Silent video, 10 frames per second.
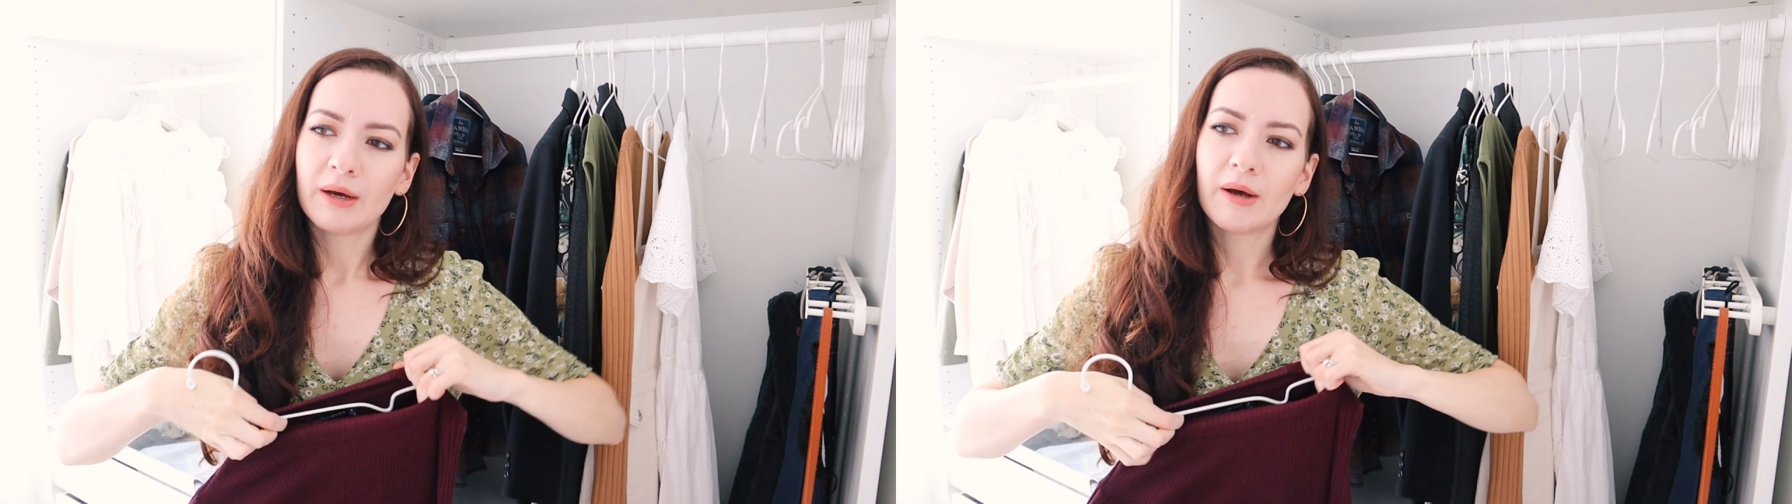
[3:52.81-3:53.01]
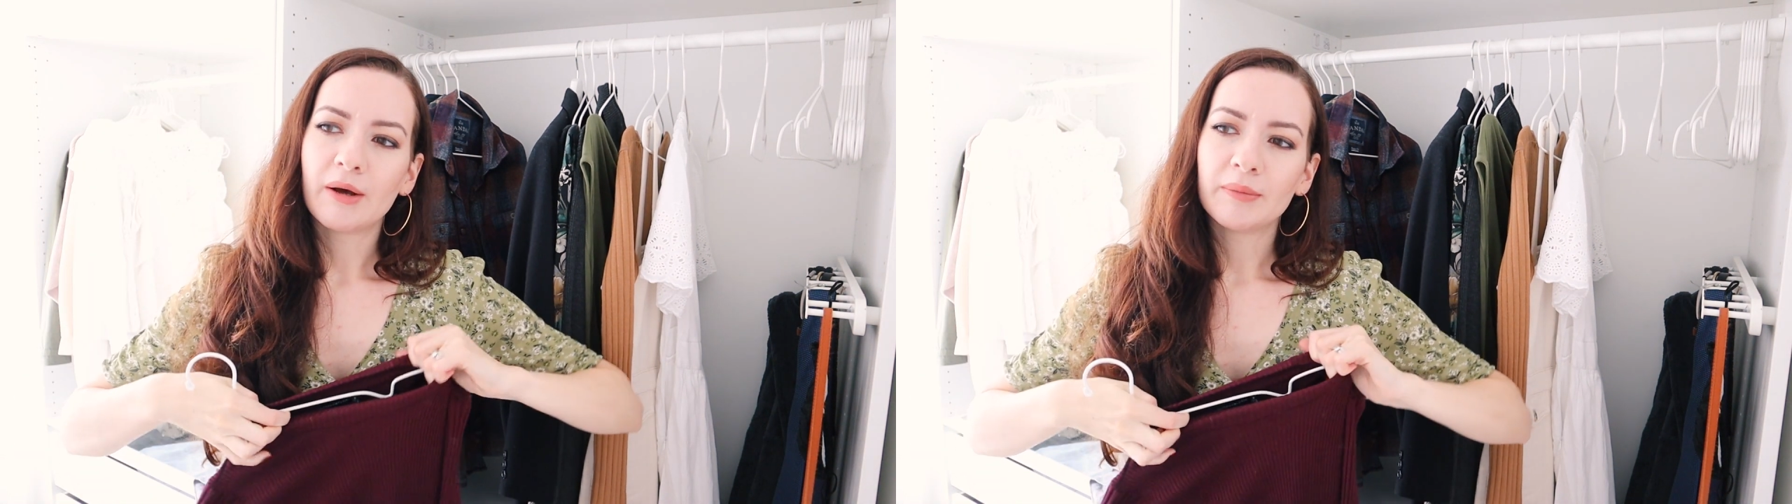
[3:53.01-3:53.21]

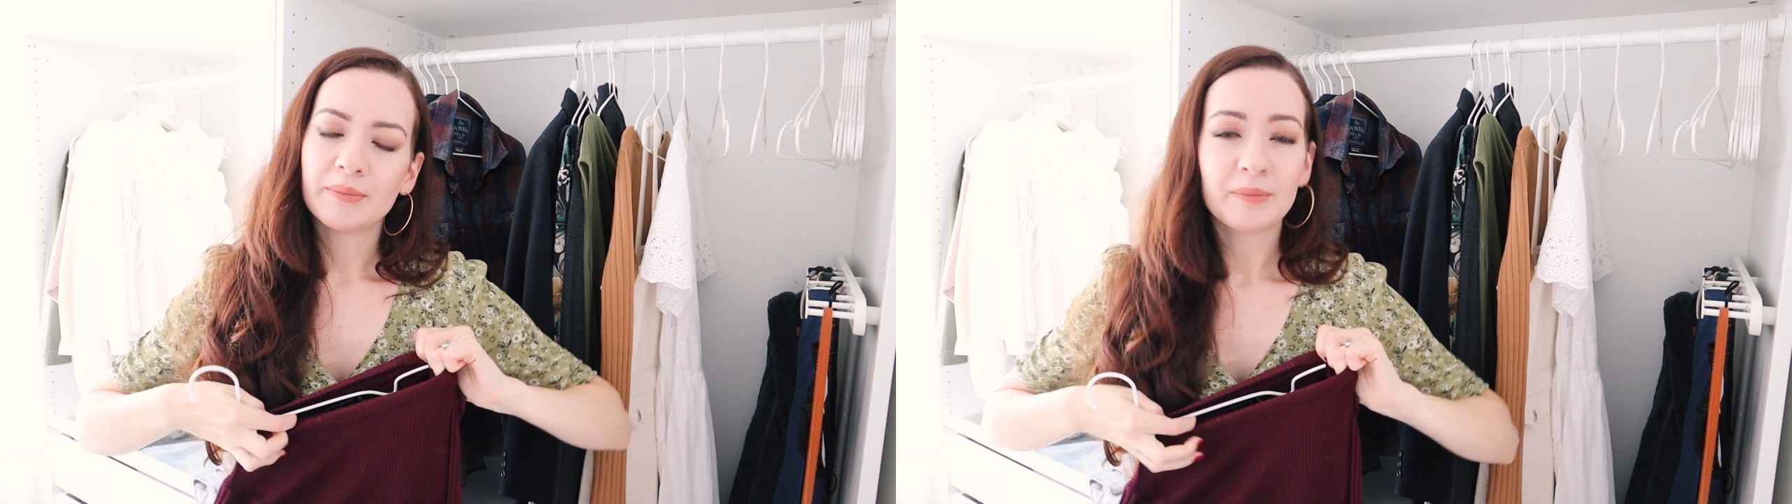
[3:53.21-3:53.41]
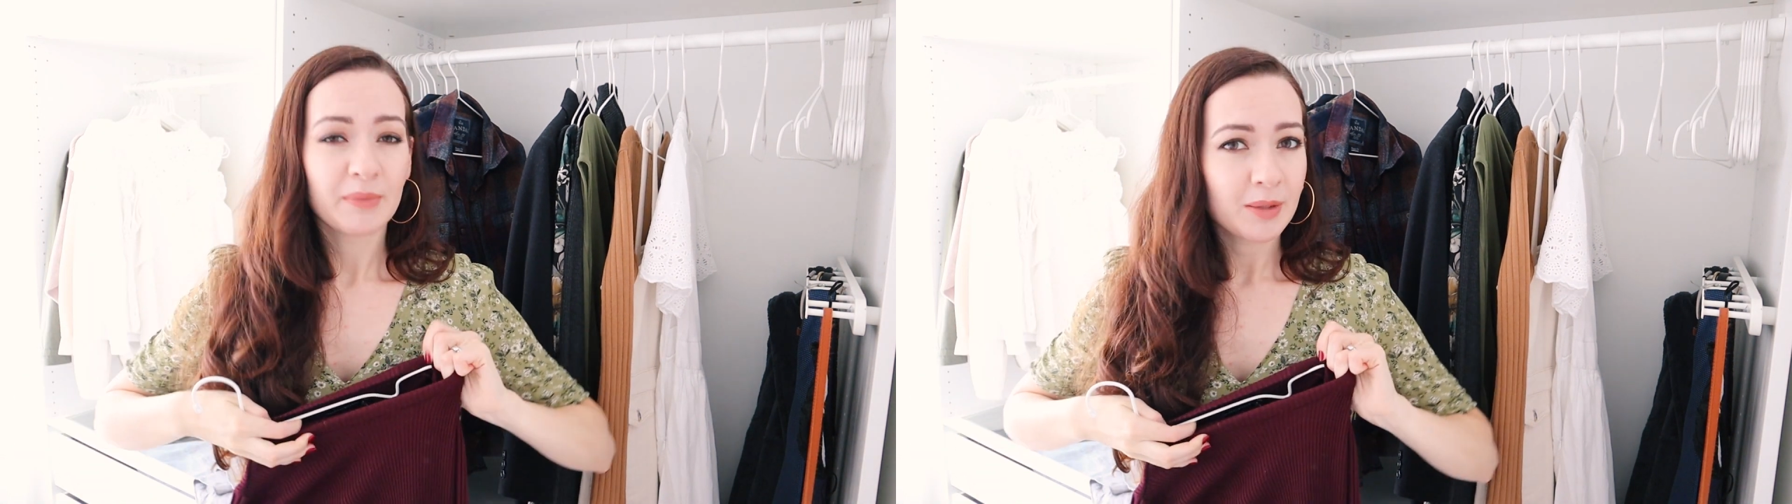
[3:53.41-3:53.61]

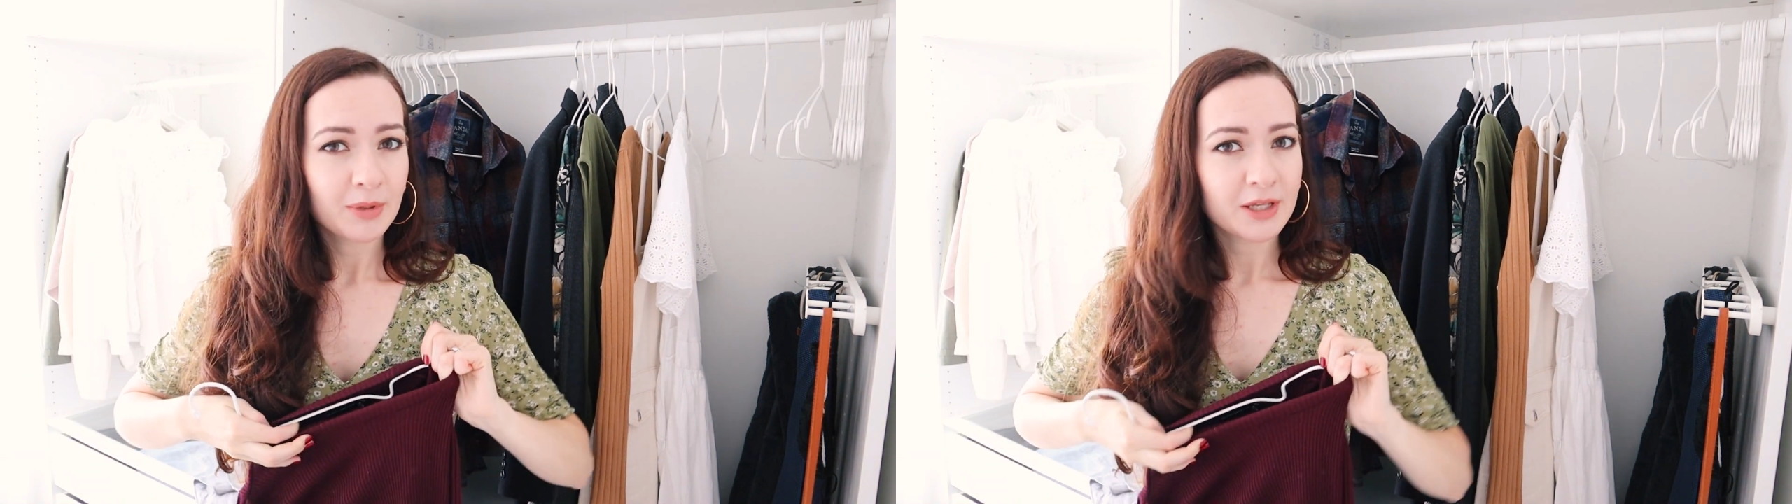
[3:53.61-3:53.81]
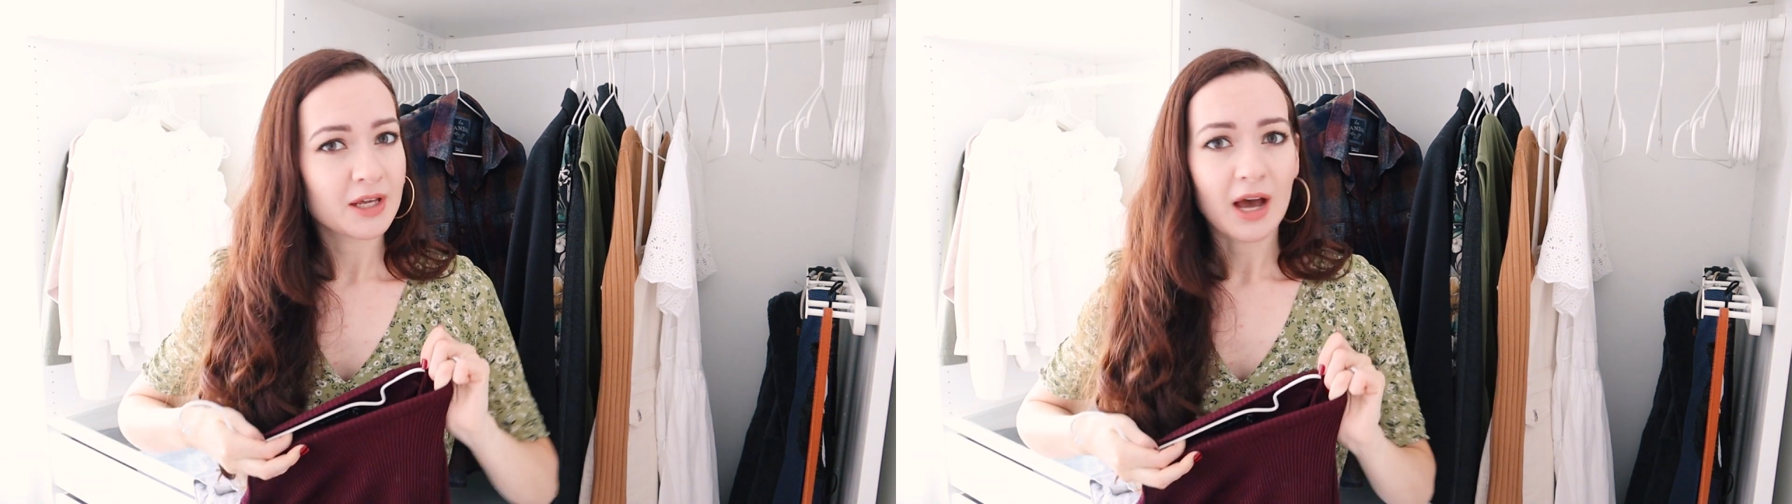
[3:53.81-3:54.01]

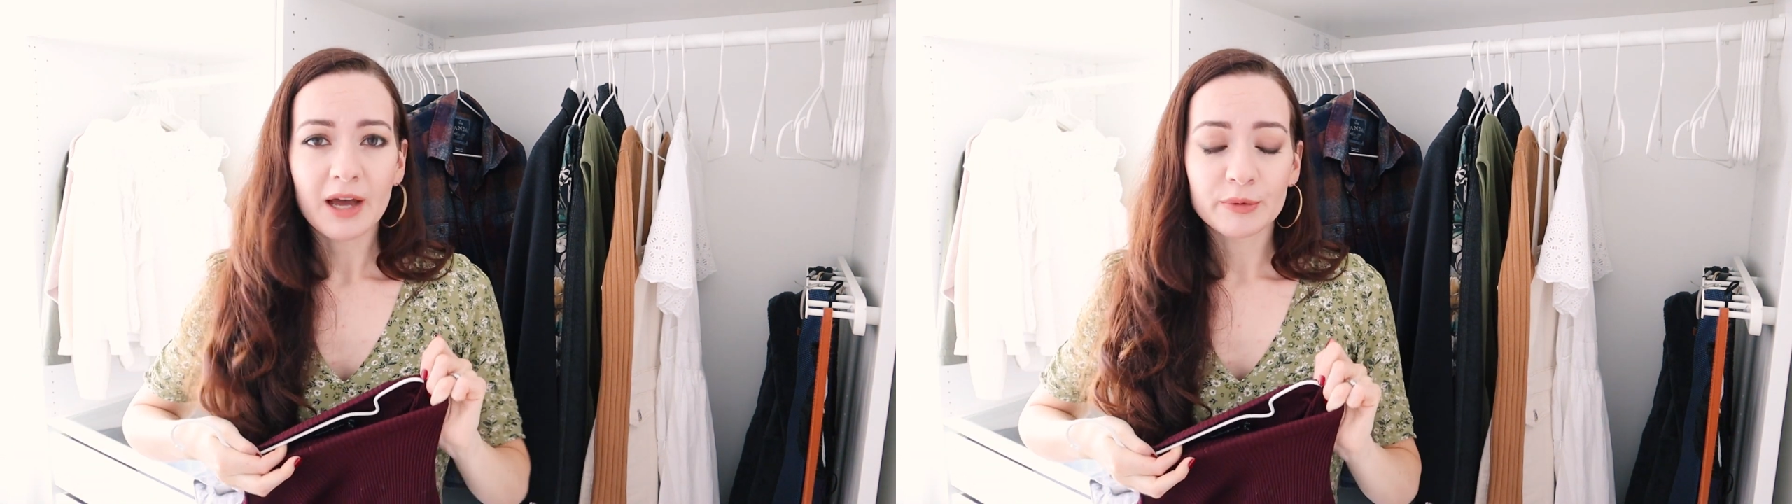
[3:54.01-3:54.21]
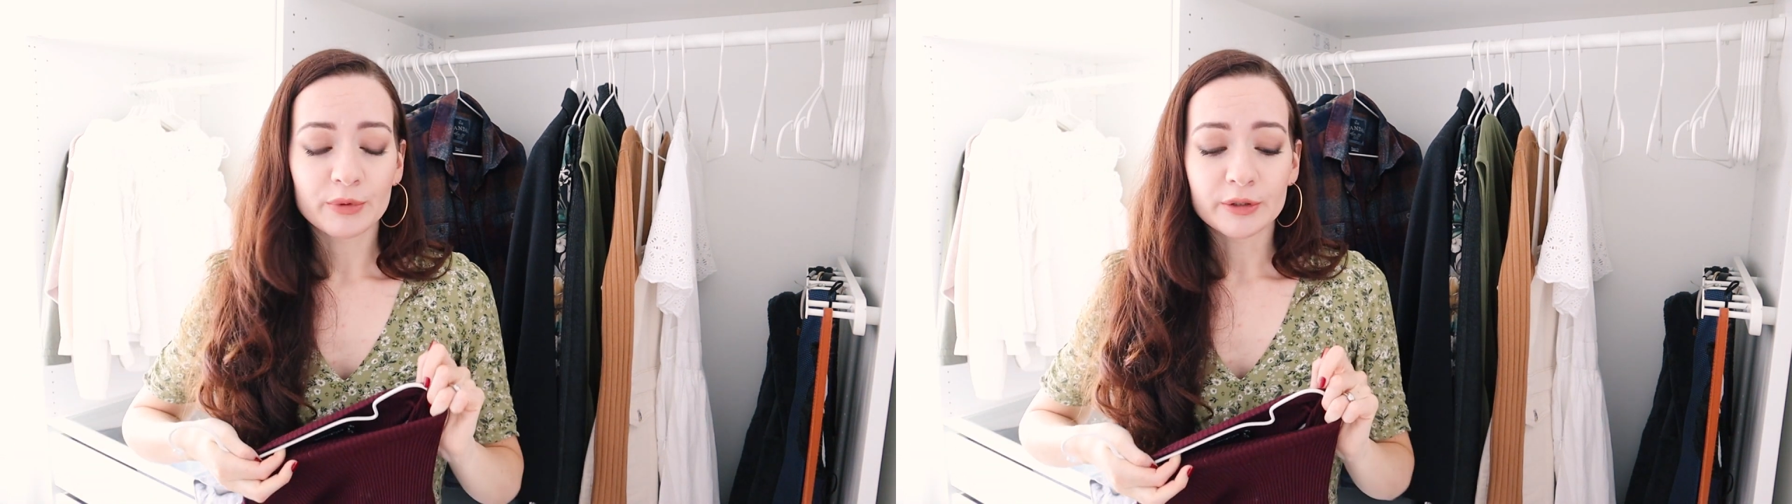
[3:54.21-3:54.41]
Maybe
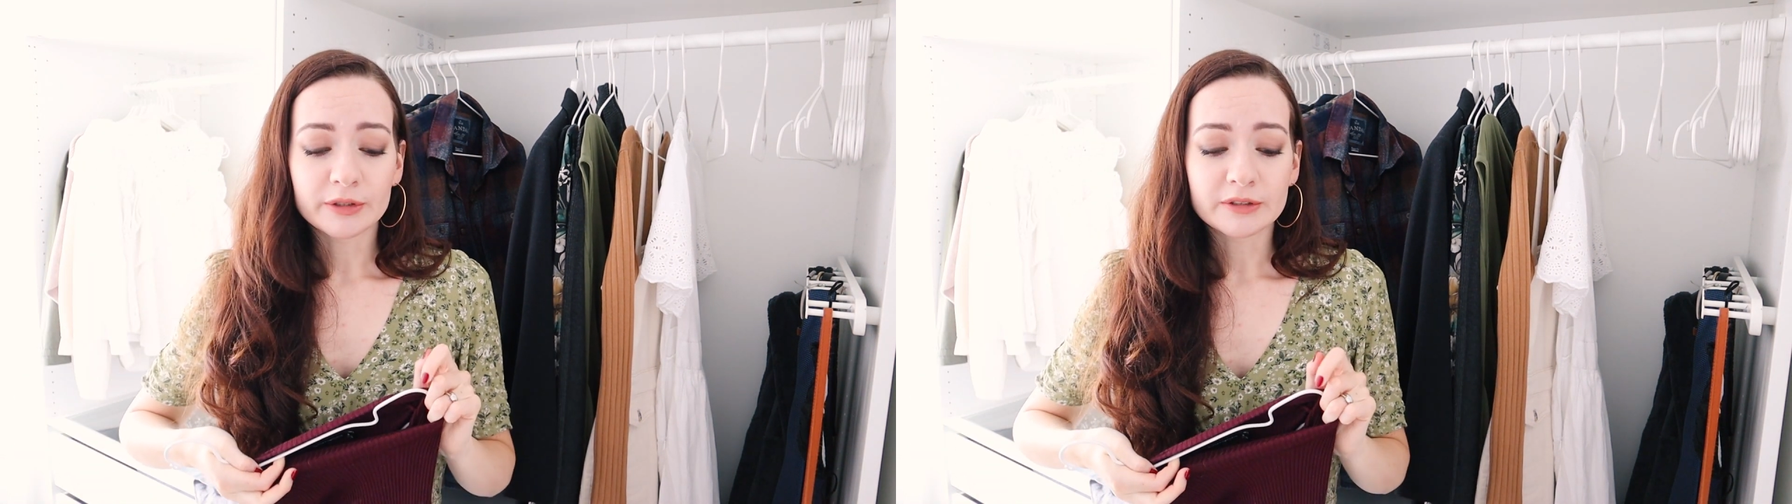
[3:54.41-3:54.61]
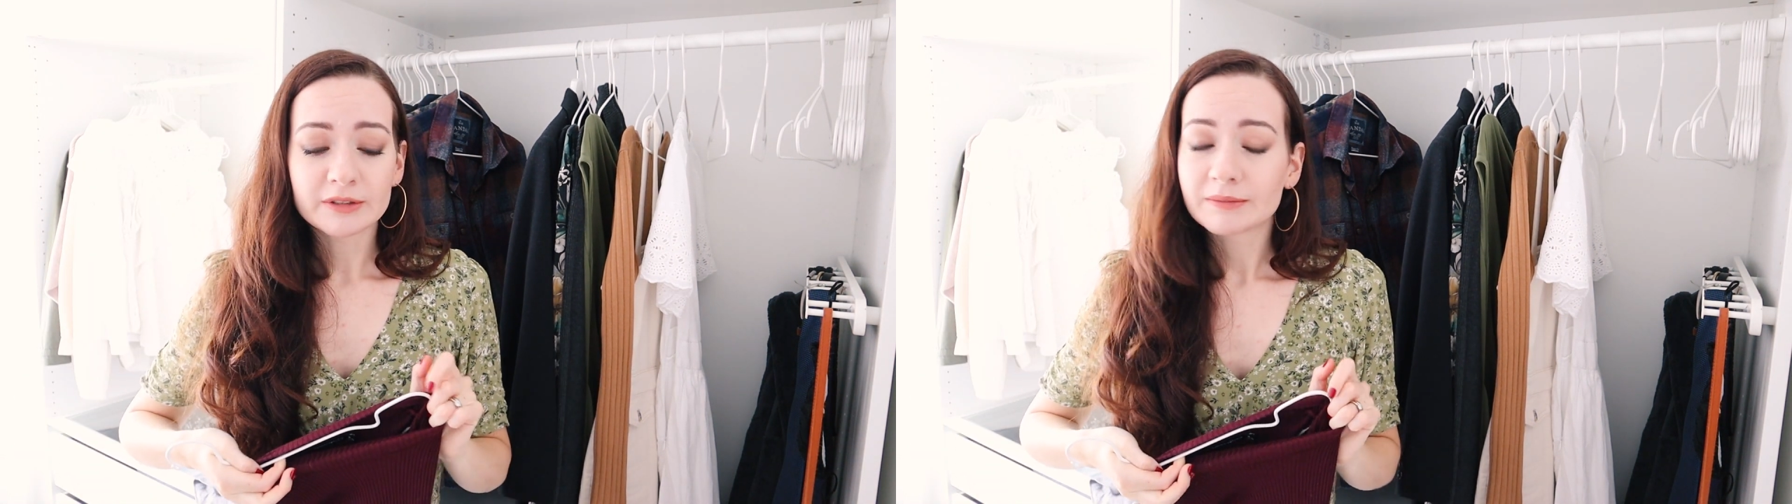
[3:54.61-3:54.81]
I
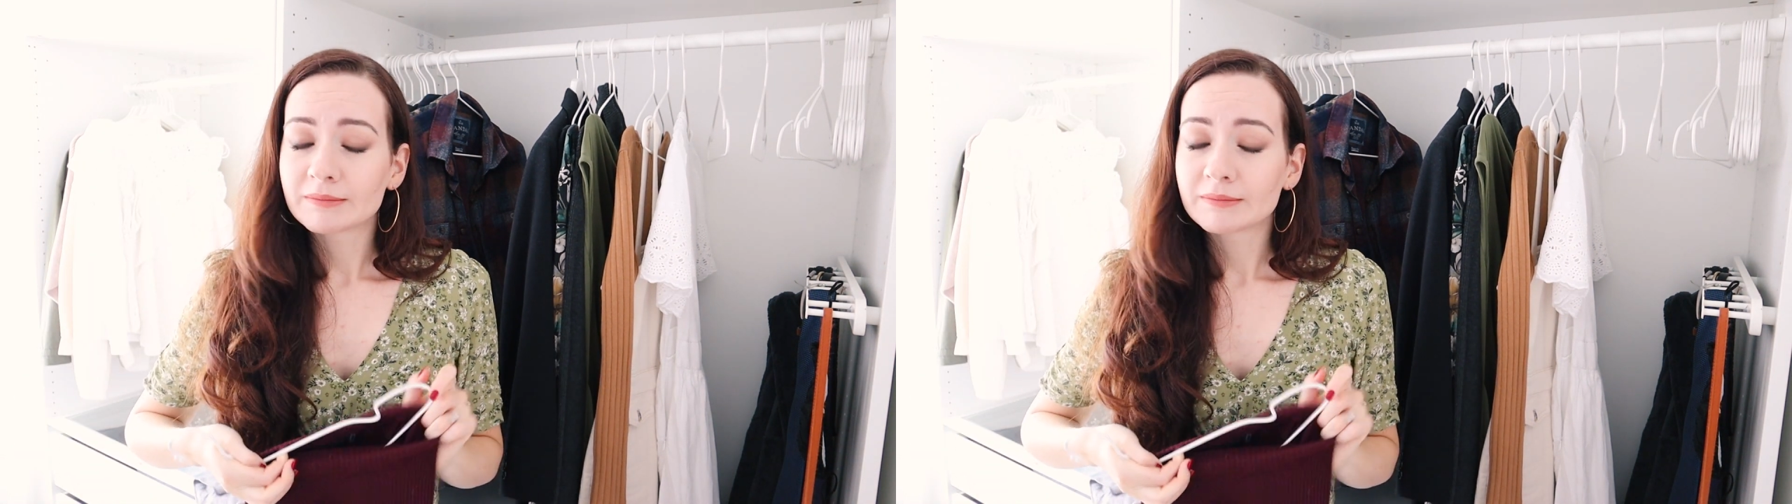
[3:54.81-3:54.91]
will